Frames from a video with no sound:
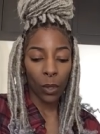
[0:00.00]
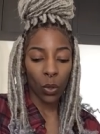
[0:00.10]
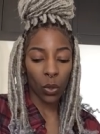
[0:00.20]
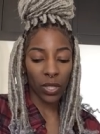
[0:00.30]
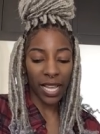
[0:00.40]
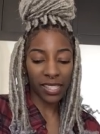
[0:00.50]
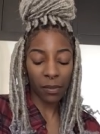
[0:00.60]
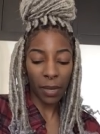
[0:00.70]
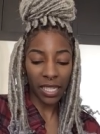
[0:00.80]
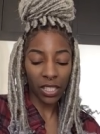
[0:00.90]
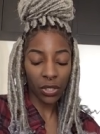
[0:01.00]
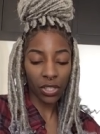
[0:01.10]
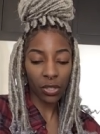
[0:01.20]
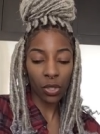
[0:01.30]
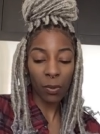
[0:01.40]
Or that somebody,
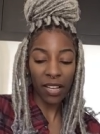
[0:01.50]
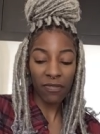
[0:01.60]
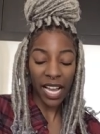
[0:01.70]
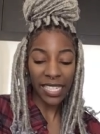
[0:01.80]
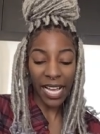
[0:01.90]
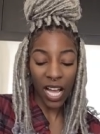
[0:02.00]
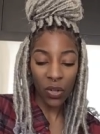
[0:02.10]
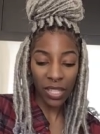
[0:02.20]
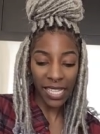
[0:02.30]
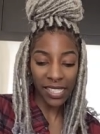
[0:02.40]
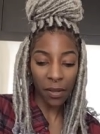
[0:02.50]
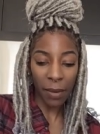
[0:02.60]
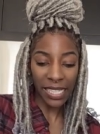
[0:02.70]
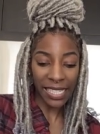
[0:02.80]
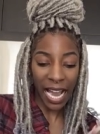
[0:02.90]
you may find out that
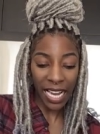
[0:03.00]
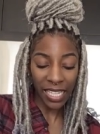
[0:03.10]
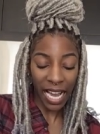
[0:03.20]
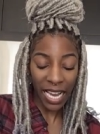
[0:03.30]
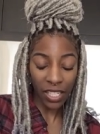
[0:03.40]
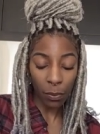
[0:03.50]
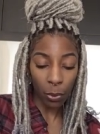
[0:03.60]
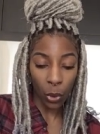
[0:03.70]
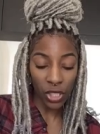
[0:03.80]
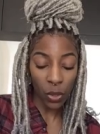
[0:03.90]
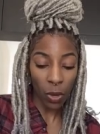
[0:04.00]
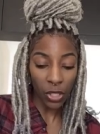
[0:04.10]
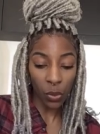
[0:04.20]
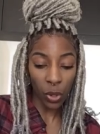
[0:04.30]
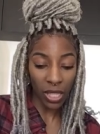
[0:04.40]
somebody got, got an abortion while
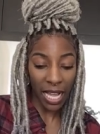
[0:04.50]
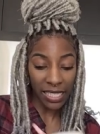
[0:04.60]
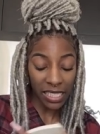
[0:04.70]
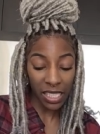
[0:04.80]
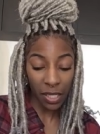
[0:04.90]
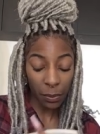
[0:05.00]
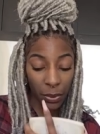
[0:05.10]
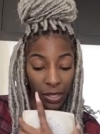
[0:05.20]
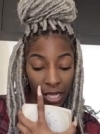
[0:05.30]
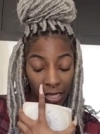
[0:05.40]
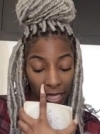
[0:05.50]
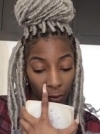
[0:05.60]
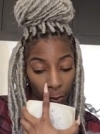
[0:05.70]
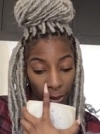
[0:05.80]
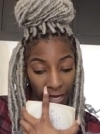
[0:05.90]
you were locked up. They
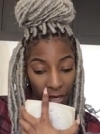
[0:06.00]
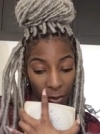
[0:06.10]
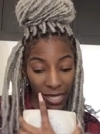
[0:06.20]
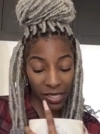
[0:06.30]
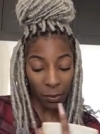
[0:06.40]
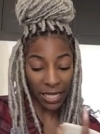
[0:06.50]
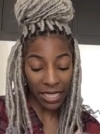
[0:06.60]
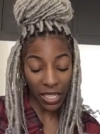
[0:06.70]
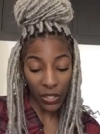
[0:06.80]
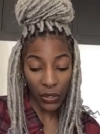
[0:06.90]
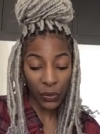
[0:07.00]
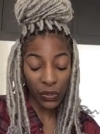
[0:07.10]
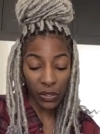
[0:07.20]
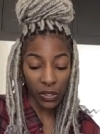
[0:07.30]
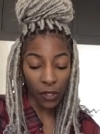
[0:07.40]
were pregnant by somebody
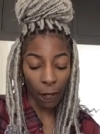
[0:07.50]
else.